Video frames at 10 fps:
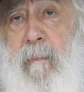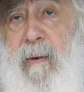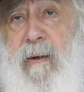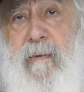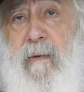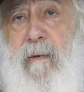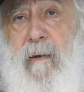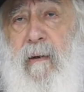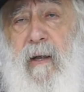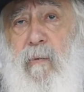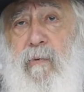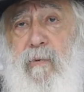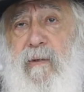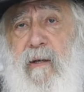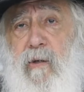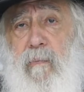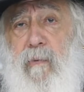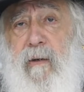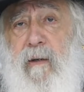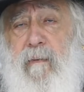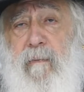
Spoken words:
but I don't want to take your money.